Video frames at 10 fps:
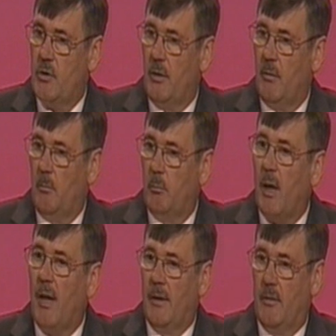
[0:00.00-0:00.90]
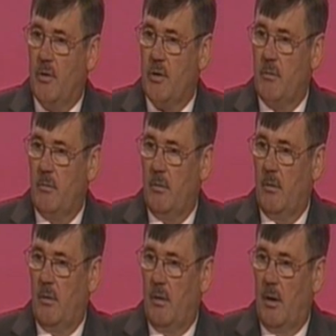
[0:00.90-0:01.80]
using planes
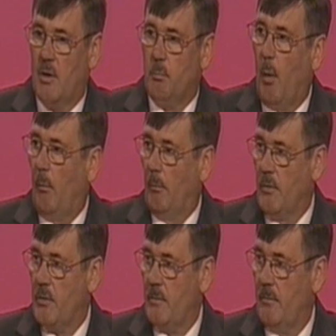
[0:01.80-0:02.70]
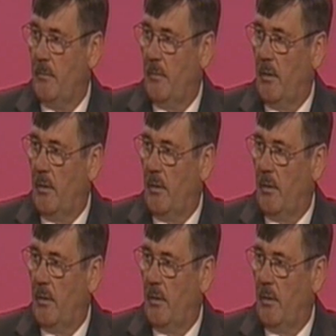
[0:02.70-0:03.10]
as bombs.